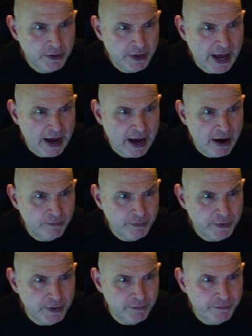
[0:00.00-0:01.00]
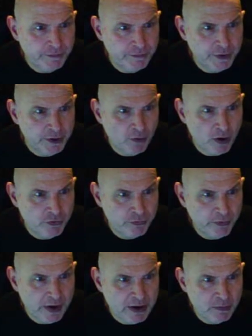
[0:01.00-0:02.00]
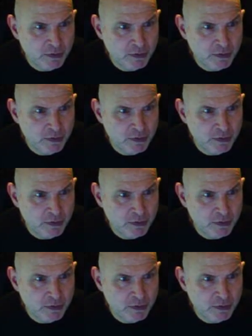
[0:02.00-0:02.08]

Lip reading: Now, if the growth rate